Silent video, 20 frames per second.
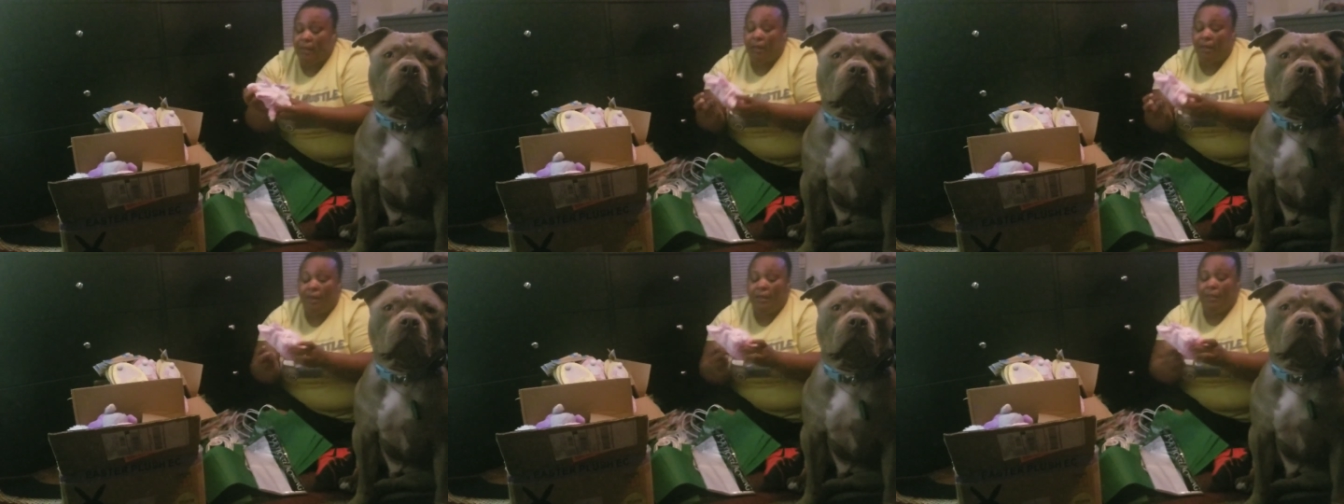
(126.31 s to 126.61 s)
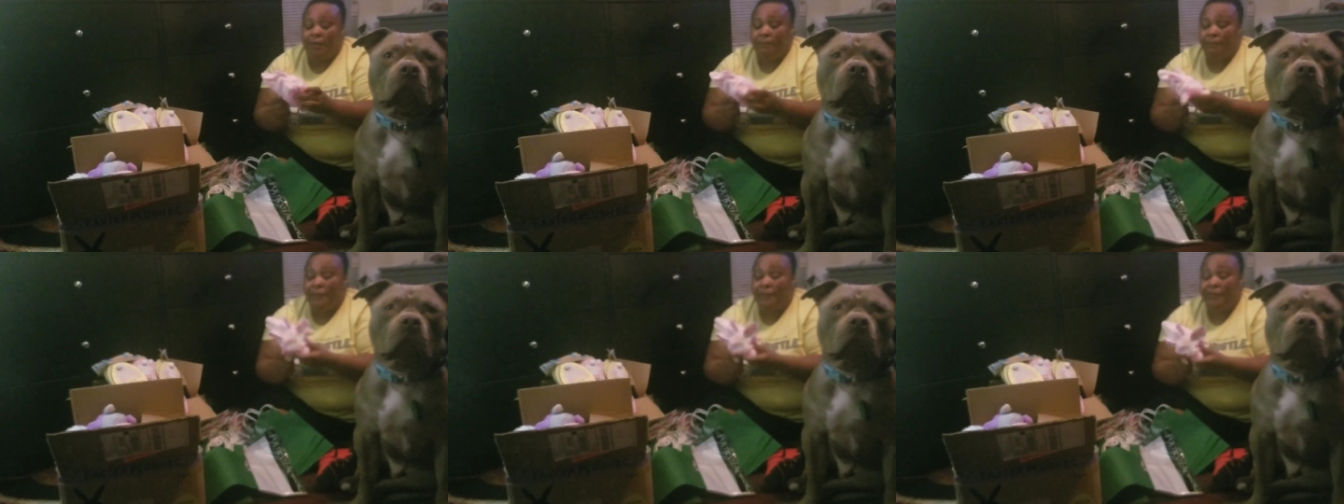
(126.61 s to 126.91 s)

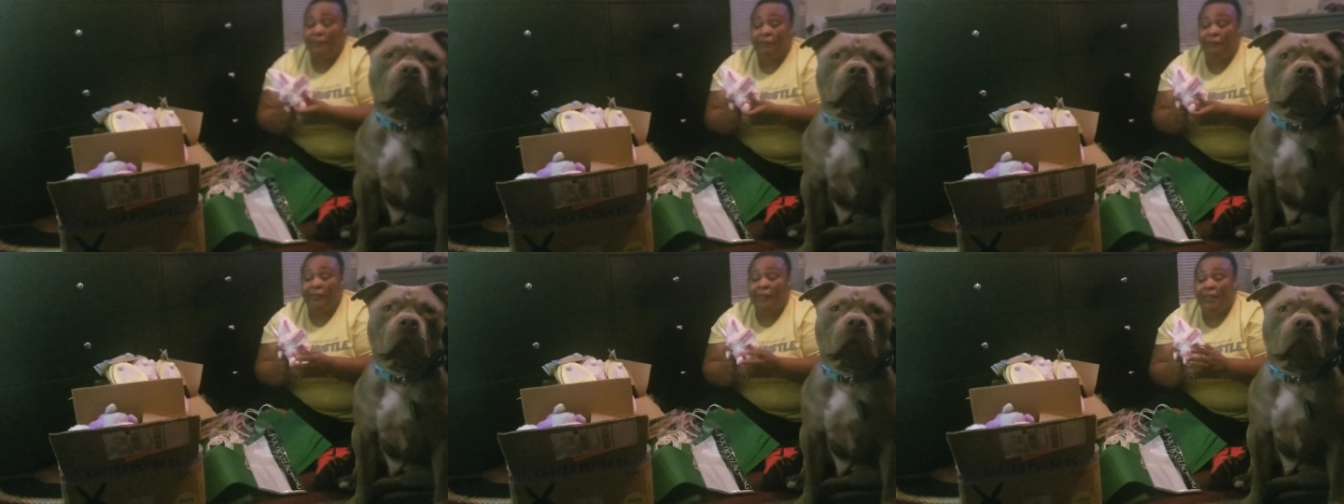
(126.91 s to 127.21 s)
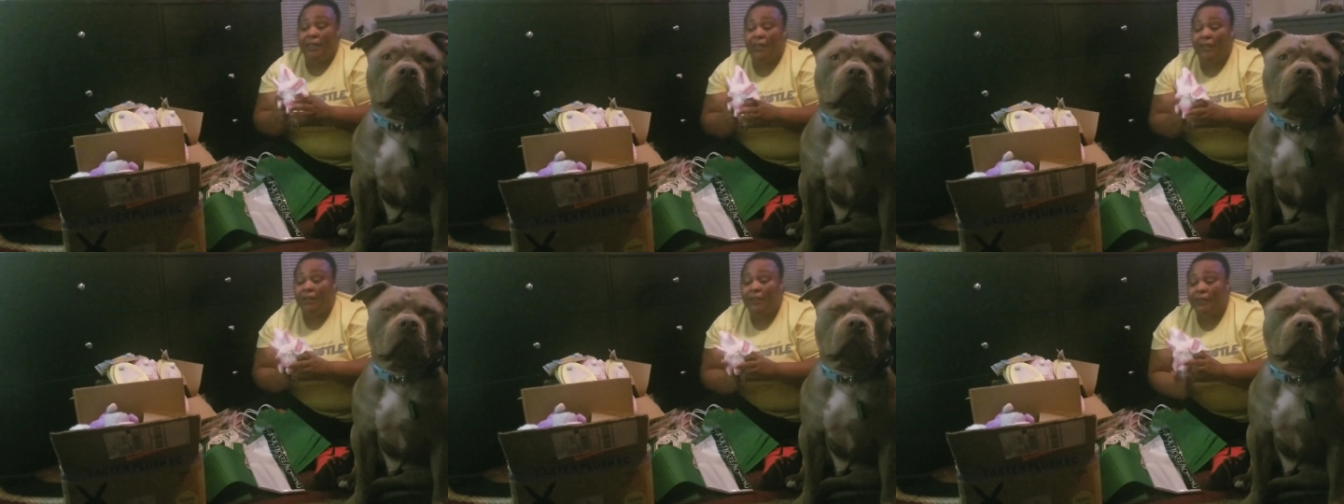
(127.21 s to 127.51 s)
um, different
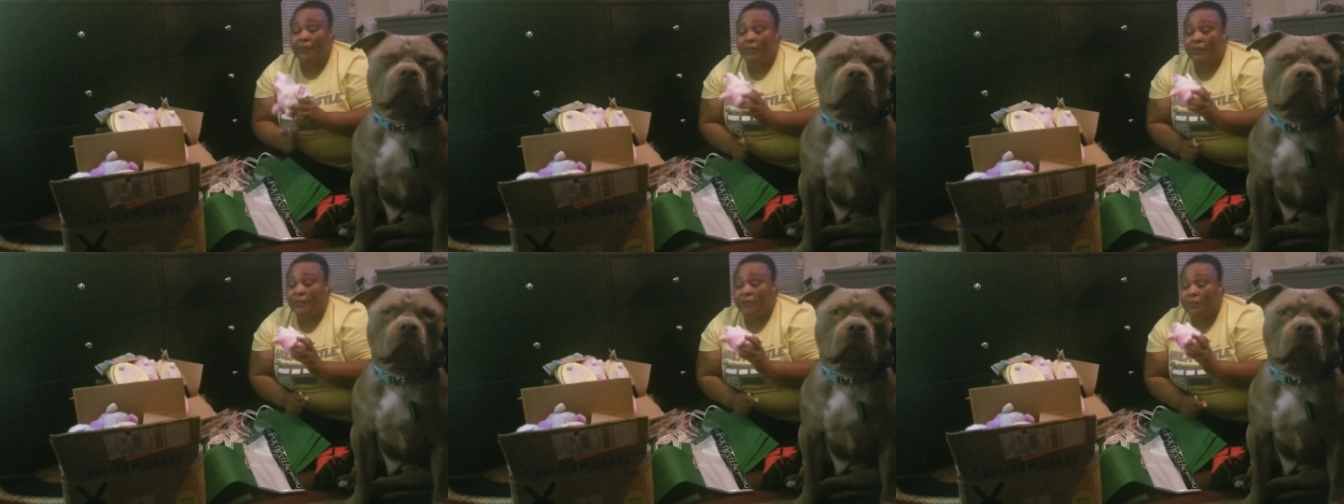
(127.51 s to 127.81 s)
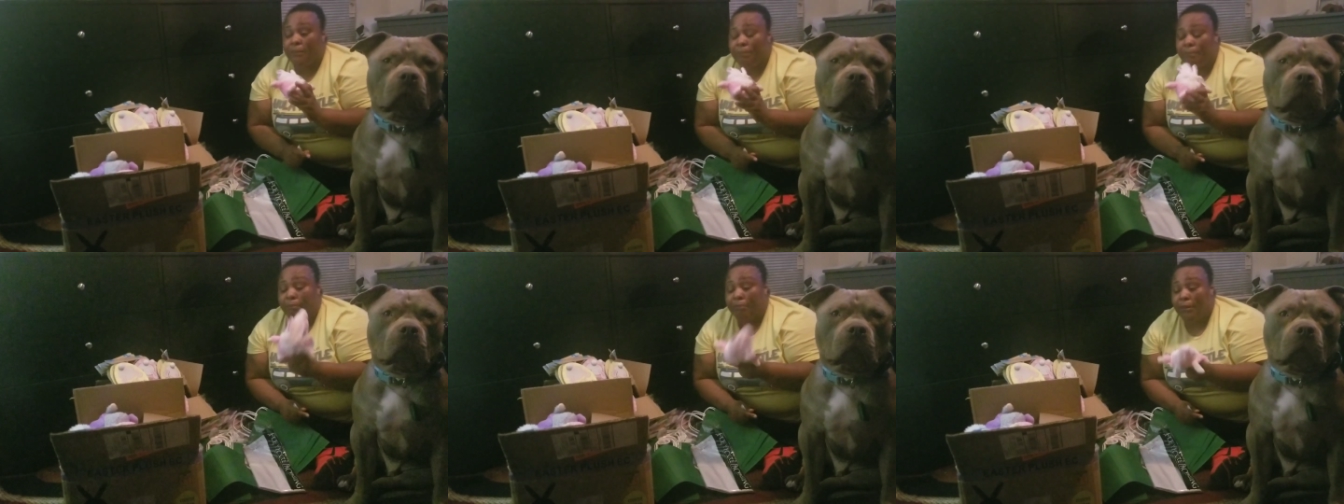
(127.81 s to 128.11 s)
colors,
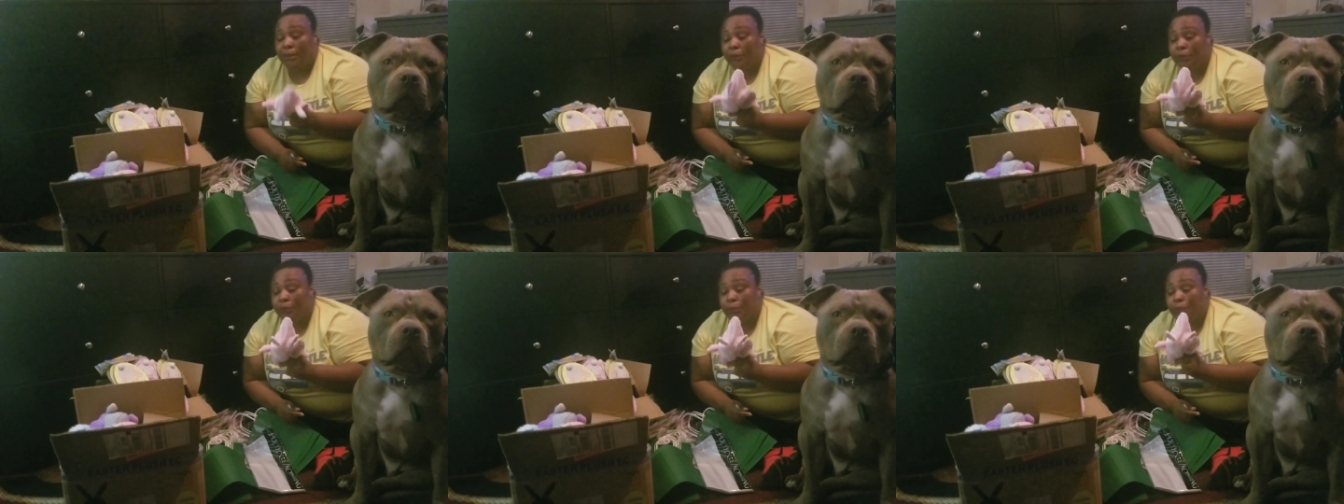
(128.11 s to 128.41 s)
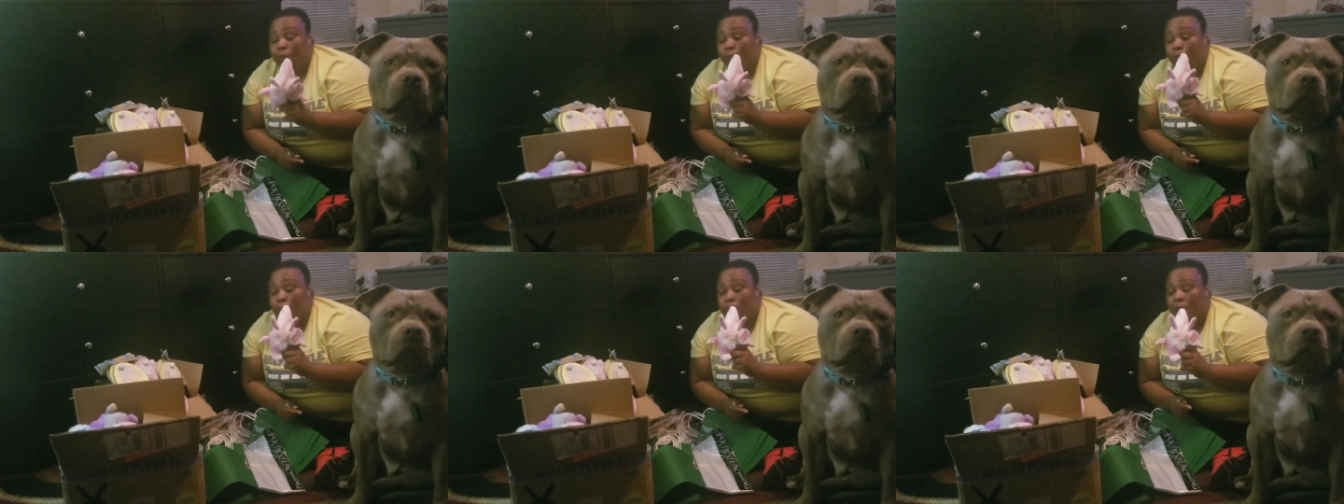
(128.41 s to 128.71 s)

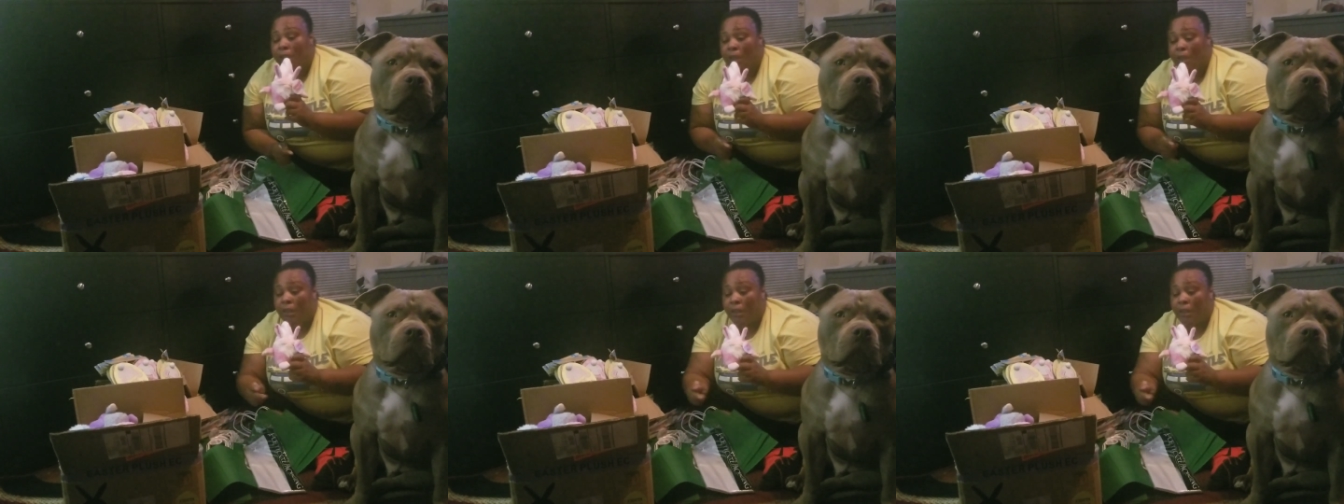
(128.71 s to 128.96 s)
blue,